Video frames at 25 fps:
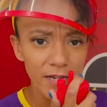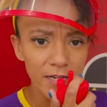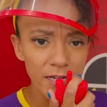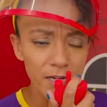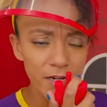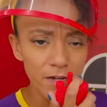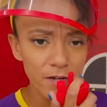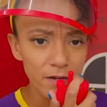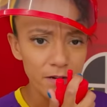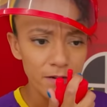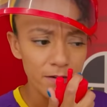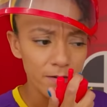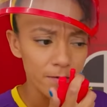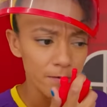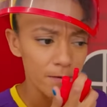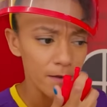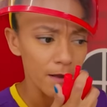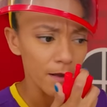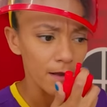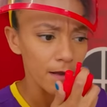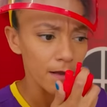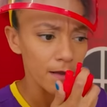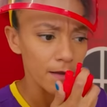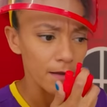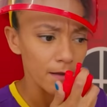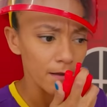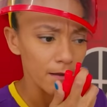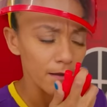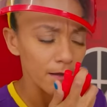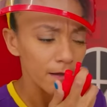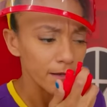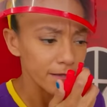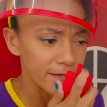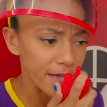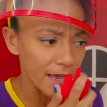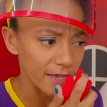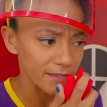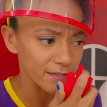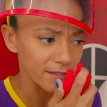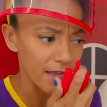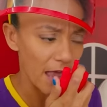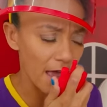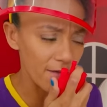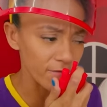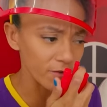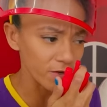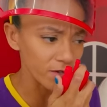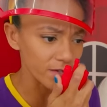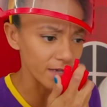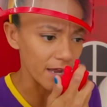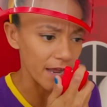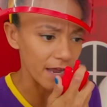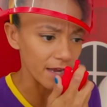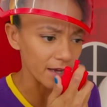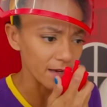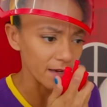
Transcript: here. Yes, have a good day.